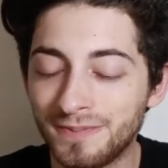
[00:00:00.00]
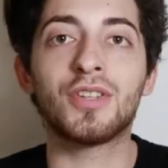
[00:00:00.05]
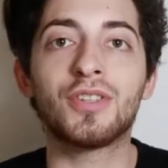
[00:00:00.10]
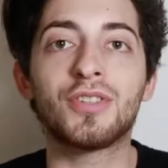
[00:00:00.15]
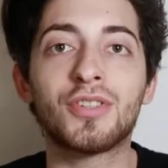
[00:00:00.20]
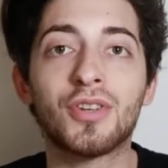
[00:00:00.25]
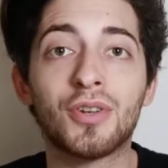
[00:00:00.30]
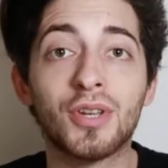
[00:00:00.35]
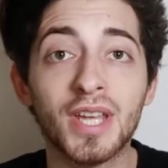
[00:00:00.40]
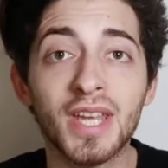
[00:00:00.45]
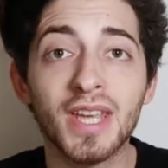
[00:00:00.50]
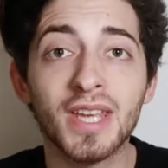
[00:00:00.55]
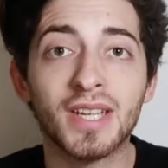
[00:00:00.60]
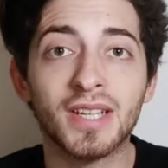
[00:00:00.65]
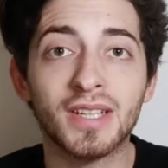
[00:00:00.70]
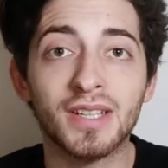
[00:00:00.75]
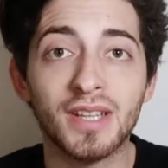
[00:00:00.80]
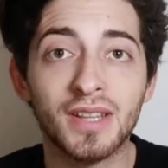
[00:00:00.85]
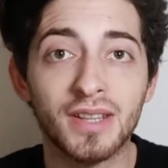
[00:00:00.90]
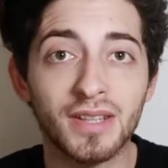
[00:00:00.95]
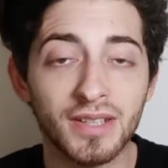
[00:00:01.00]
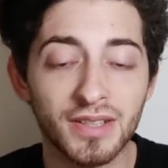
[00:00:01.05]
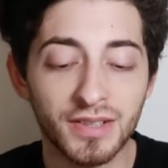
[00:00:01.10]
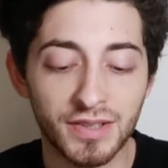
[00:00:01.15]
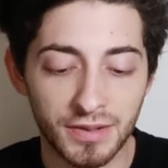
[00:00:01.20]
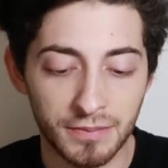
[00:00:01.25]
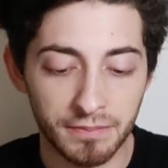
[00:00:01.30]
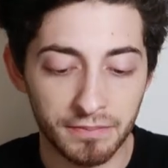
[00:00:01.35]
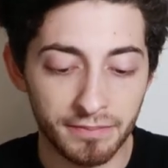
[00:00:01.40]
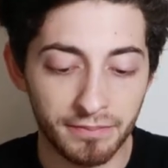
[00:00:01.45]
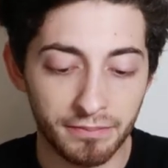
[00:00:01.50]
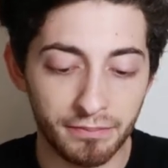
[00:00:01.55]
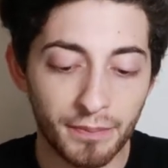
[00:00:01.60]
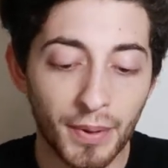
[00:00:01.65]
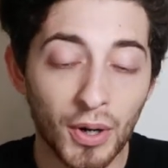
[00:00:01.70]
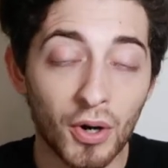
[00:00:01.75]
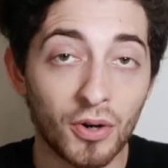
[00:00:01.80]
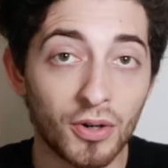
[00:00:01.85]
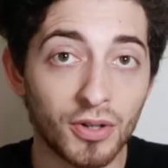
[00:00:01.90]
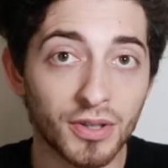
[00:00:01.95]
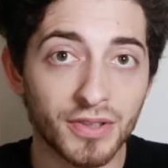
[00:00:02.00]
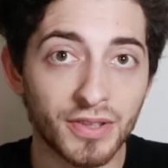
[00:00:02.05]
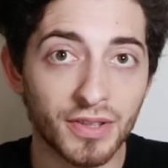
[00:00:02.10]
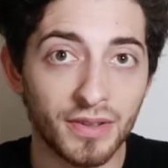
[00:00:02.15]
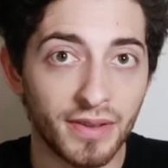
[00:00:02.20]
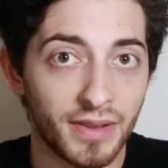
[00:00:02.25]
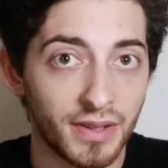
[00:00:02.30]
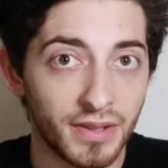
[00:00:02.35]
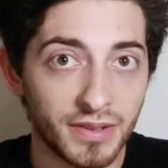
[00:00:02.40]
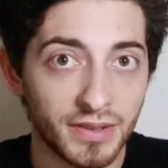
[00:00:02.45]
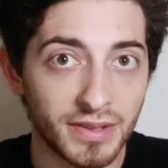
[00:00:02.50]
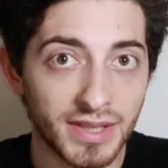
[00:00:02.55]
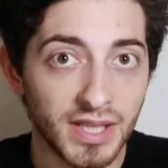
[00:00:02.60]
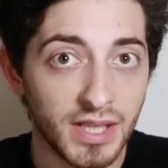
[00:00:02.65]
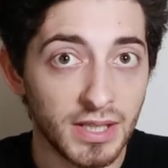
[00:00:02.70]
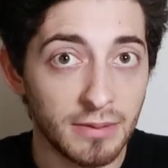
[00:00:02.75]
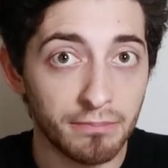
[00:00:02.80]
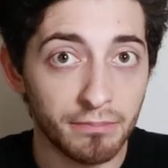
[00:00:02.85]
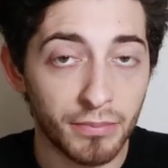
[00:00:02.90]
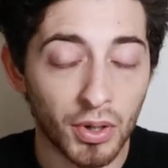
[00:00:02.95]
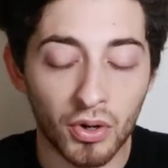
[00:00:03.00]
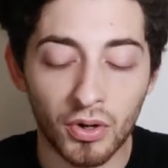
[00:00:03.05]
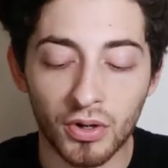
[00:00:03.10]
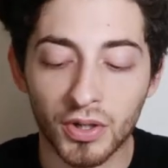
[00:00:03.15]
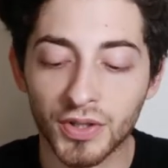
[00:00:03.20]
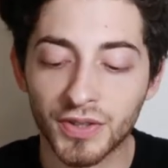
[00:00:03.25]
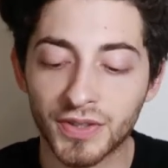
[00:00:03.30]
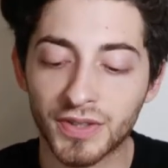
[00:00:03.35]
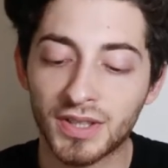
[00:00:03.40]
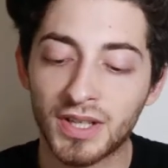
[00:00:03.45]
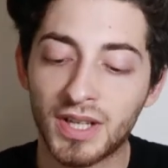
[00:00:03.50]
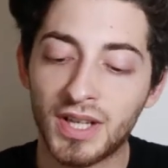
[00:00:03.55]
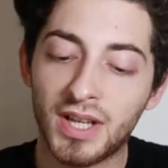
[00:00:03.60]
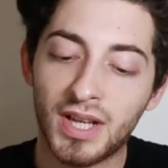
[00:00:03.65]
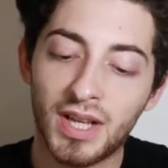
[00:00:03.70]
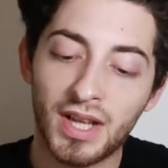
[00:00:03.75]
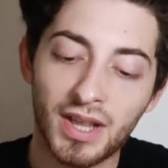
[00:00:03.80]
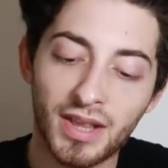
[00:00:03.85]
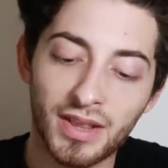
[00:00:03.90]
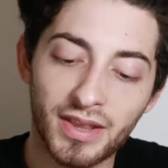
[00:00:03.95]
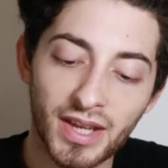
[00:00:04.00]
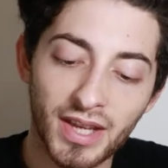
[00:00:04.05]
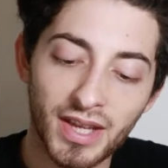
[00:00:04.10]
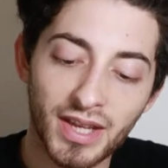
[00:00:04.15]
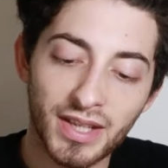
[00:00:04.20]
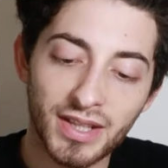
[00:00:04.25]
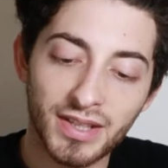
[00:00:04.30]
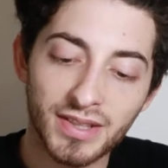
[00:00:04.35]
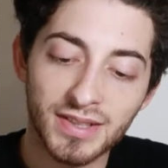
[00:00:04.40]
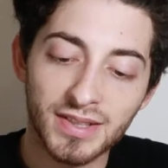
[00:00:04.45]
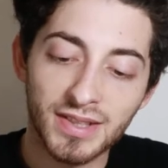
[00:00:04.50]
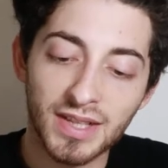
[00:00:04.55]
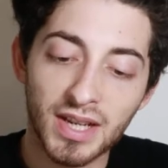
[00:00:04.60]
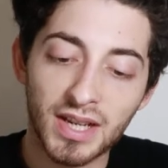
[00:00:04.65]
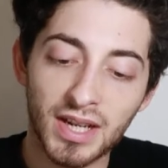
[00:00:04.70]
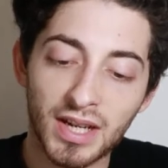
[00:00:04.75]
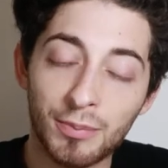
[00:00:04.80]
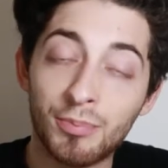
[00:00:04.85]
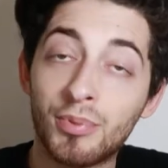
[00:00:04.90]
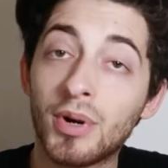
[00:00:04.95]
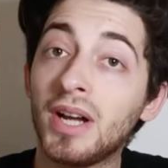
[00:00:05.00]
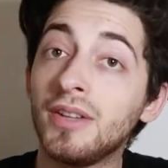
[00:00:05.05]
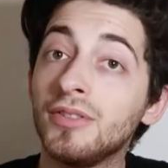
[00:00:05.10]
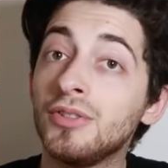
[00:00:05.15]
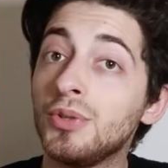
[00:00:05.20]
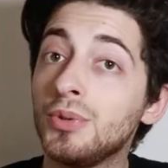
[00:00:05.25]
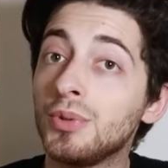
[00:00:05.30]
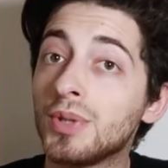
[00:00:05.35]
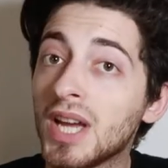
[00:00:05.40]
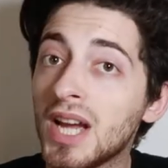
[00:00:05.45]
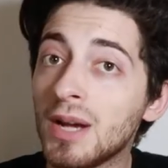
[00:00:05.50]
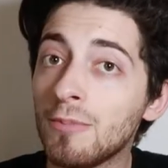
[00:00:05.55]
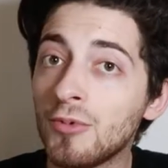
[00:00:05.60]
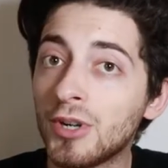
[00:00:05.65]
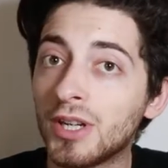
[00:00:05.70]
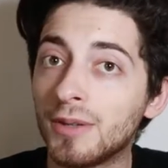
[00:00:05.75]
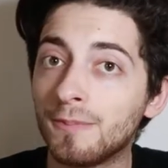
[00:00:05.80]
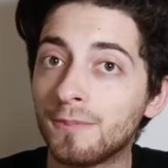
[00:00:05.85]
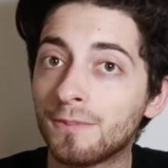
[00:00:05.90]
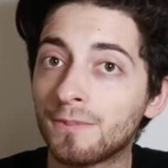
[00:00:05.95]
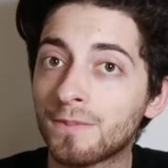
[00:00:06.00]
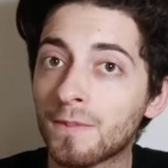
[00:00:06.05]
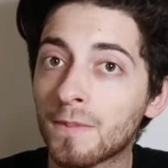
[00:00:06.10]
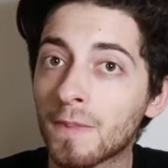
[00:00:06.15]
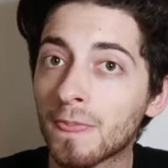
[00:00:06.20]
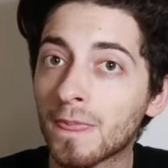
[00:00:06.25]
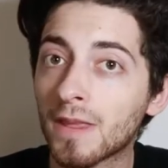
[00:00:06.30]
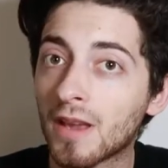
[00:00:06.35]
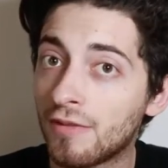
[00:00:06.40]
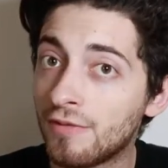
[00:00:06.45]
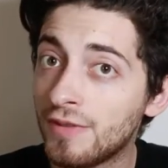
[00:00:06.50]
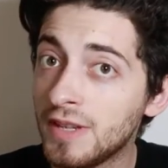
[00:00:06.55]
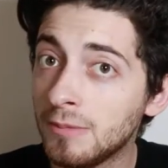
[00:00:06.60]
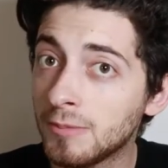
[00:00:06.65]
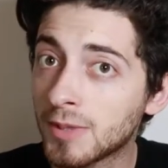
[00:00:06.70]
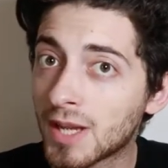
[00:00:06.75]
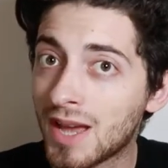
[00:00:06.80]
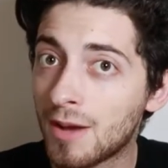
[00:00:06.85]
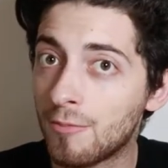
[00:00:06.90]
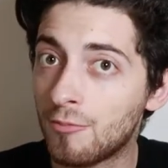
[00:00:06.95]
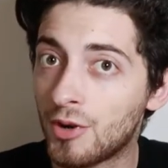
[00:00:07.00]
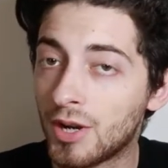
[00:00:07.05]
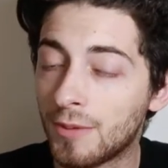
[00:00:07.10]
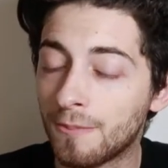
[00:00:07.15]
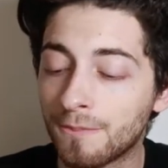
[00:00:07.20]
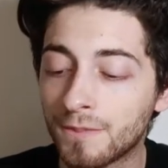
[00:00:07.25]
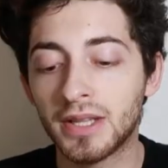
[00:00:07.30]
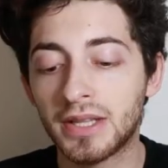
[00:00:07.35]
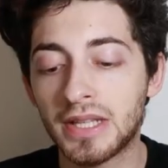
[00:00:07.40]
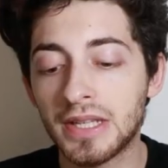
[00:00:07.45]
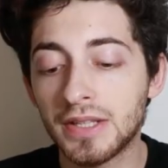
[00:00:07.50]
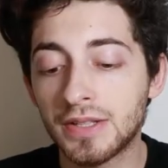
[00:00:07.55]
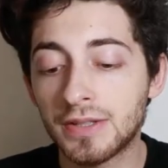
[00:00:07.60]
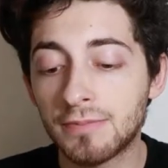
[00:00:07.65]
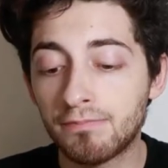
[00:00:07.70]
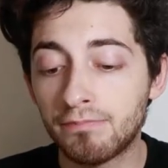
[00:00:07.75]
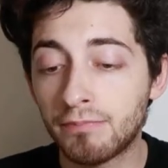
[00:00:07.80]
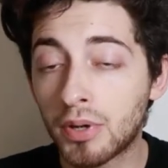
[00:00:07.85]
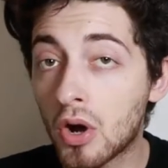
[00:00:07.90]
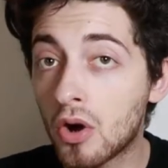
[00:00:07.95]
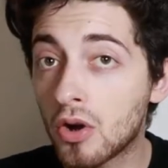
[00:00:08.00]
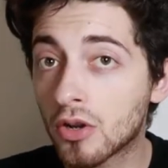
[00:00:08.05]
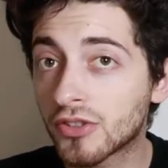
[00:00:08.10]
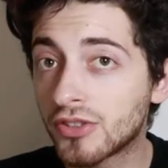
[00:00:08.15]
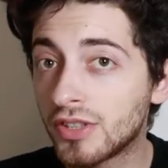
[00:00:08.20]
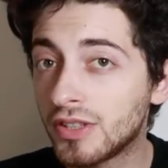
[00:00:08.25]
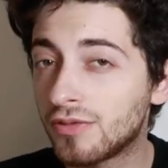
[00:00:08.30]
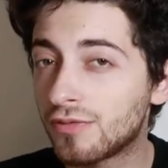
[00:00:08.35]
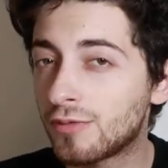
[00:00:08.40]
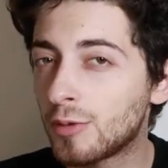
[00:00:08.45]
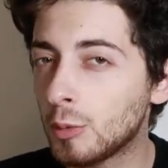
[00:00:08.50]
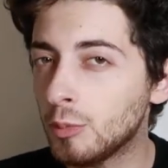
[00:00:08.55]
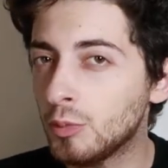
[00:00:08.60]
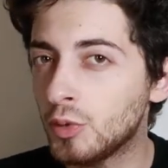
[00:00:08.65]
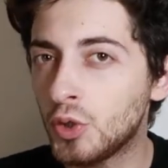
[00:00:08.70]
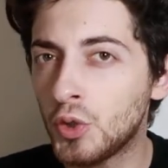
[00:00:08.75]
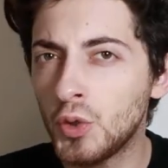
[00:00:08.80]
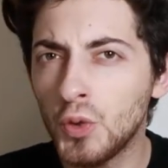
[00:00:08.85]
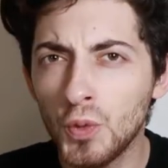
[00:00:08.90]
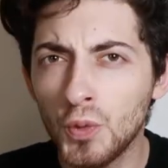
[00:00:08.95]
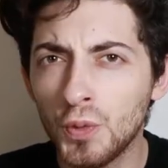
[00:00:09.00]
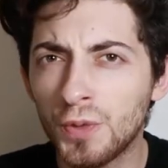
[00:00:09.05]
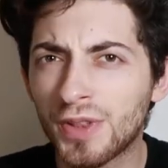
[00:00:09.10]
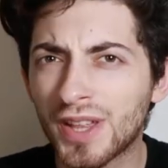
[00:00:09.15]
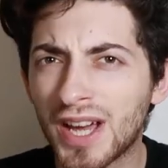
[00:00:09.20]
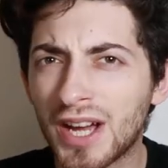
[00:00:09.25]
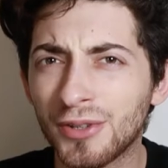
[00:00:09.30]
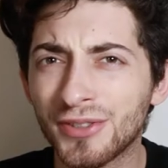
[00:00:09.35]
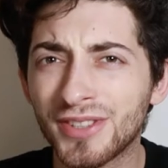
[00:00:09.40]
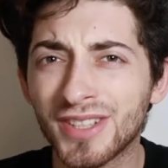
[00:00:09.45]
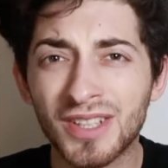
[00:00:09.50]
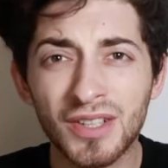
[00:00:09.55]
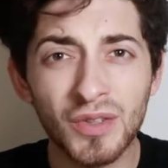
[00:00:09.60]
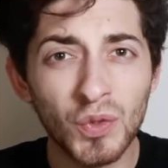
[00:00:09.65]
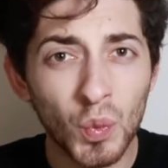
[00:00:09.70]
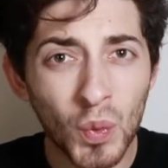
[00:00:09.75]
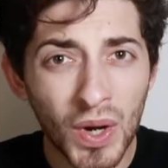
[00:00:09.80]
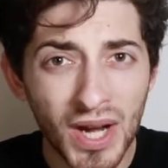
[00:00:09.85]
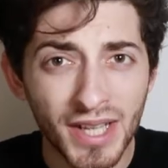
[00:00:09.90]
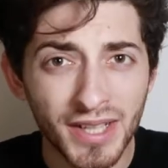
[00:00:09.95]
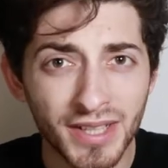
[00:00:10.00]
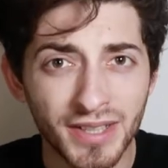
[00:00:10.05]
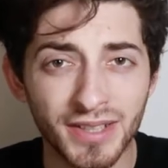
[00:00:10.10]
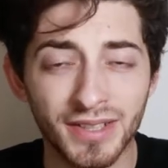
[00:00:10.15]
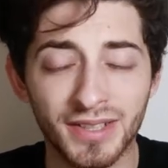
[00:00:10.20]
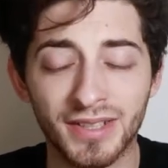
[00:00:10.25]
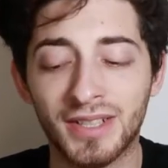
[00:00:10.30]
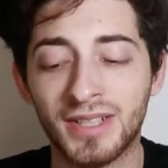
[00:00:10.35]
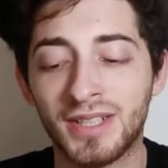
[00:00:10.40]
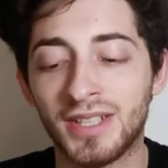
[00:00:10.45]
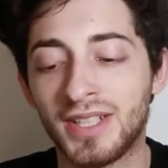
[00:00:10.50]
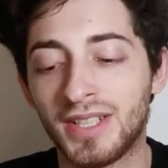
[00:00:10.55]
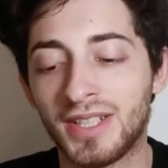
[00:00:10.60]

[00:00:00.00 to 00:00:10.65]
So here in this box, in this tin box, there's a brand new camera, a film camera. This box is from 2001.